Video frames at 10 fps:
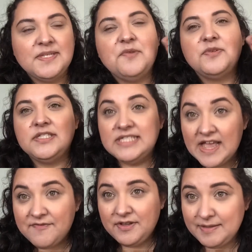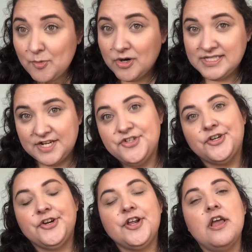it was definitely more
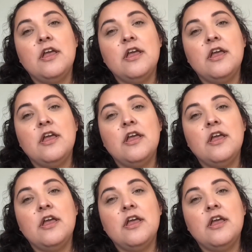centered